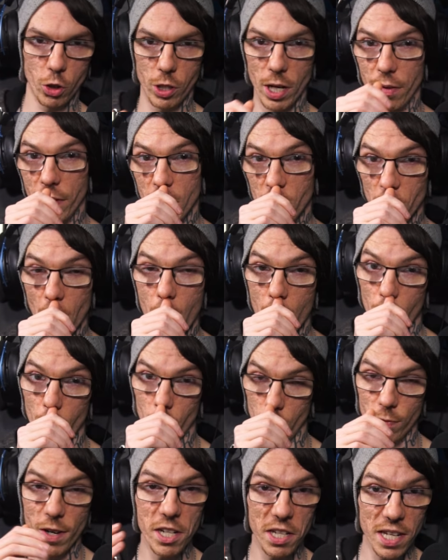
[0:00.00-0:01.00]
Now, these are
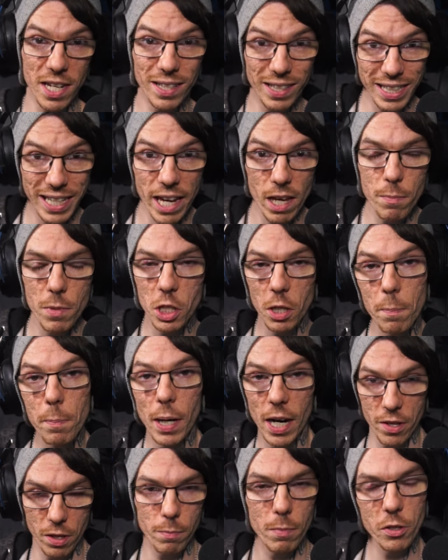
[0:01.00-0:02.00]
already in the game. You can
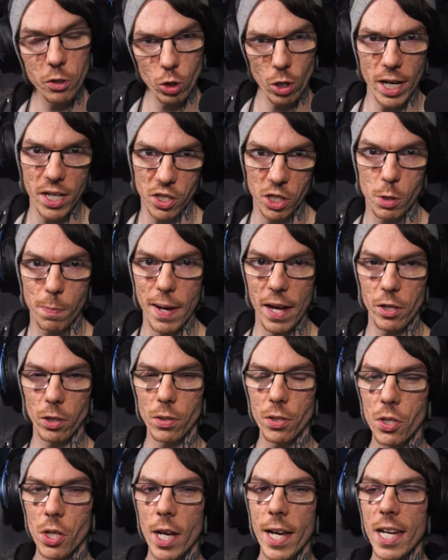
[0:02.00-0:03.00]
buy them with Crisis
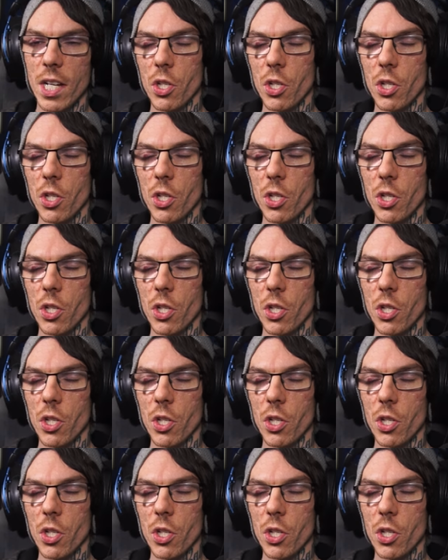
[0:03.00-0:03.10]
Medals.